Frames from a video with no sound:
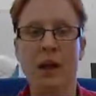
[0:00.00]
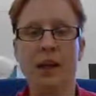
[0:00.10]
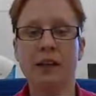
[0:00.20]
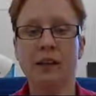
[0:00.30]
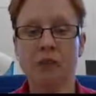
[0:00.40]

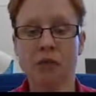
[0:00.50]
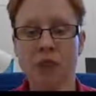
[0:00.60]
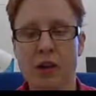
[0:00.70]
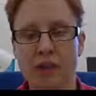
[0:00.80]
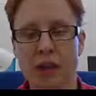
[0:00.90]
And you
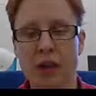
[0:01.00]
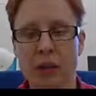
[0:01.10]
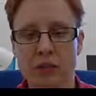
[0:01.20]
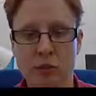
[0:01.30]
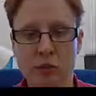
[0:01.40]
should have,
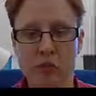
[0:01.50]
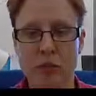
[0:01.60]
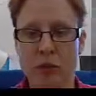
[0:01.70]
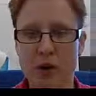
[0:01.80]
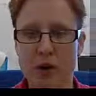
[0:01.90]
okay, so
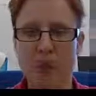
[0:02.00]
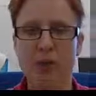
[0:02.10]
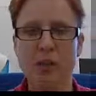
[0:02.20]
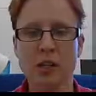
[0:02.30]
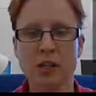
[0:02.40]
where do
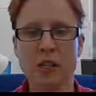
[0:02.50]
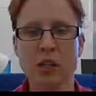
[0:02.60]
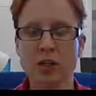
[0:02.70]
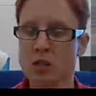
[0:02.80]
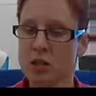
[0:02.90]
I, the type of
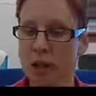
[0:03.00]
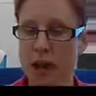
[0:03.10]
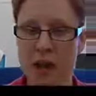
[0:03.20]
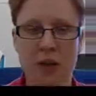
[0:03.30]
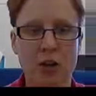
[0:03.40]
knowledge?
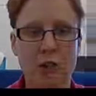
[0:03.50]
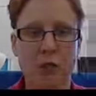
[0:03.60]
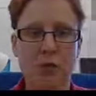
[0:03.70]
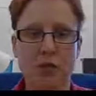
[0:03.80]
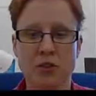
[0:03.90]
Comes
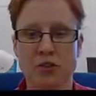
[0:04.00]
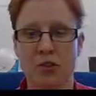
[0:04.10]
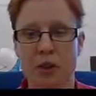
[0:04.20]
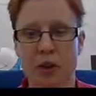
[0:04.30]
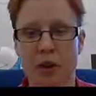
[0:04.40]
from
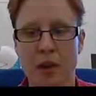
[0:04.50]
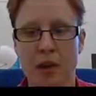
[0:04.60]
literature.